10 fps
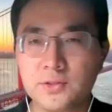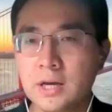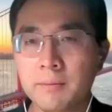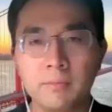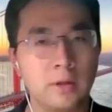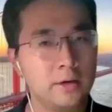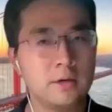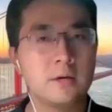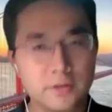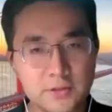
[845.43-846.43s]
Some
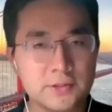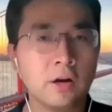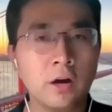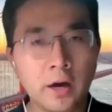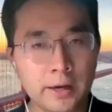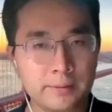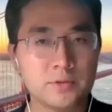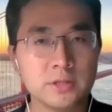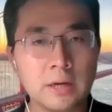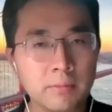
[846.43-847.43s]

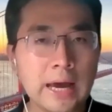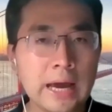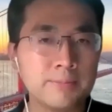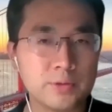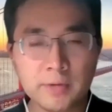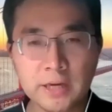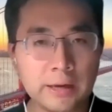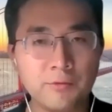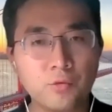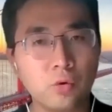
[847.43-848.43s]
labs may
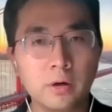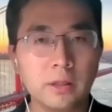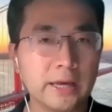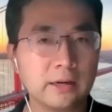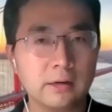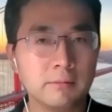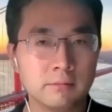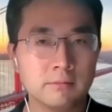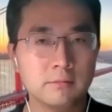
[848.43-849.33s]
aim for like a